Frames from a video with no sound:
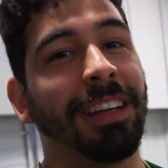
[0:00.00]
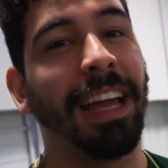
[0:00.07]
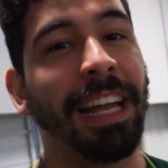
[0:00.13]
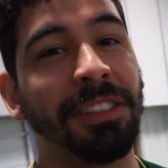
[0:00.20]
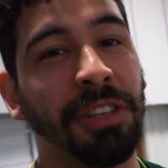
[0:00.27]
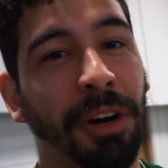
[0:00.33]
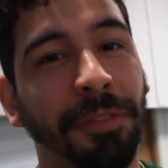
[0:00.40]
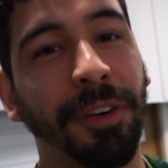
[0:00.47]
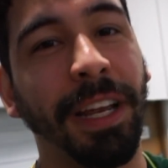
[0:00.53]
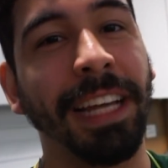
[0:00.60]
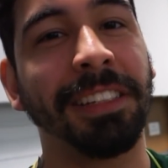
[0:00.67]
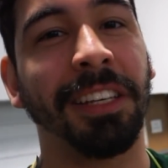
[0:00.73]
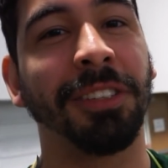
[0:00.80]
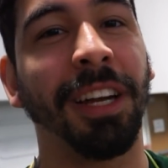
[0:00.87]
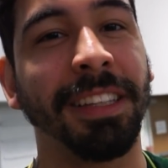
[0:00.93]
And don't forget
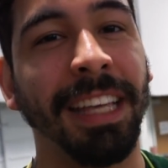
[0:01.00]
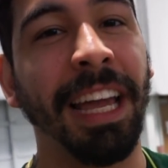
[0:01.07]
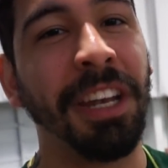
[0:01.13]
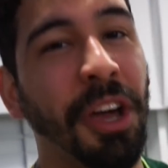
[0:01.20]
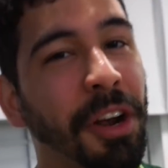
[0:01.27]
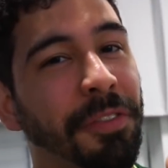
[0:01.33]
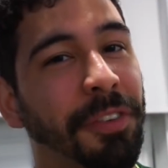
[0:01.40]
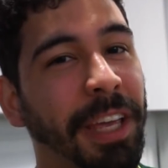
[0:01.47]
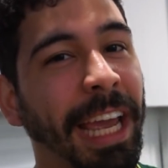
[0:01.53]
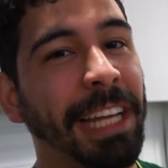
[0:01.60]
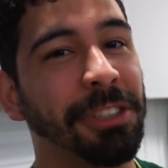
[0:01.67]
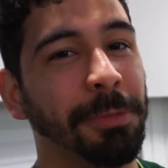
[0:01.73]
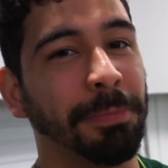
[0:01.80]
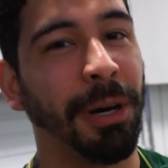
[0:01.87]
to click that notification